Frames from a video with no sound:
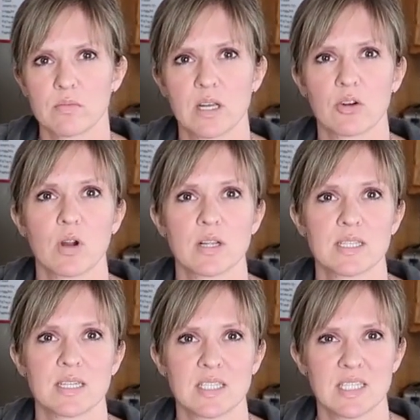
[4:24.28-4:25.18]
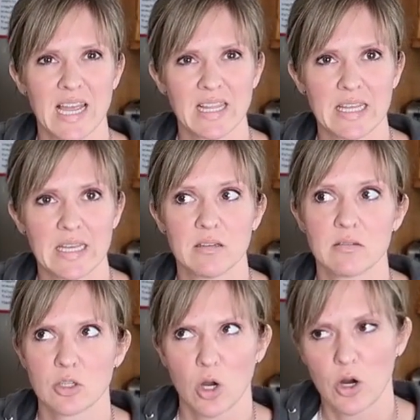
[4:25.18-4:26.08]
the crust is slightly
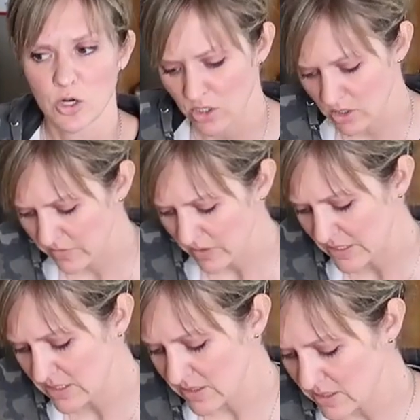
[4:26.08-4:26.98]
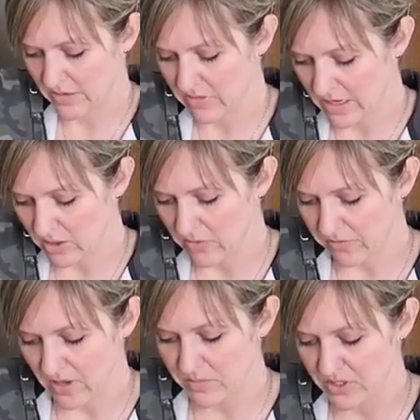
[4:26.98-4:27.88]
harder, if that makes sense. give that a little
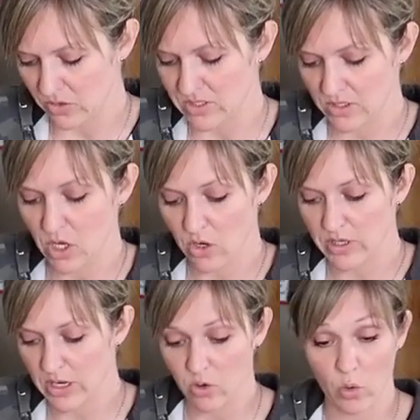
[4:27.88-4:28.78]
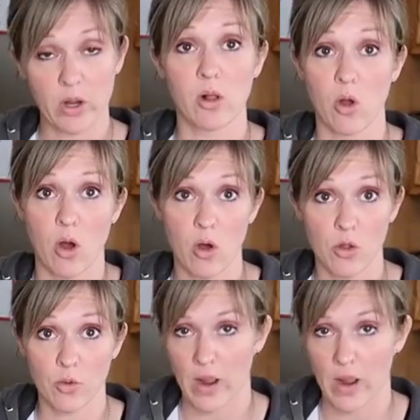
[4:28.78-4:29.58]
flip so it's coated in oil all the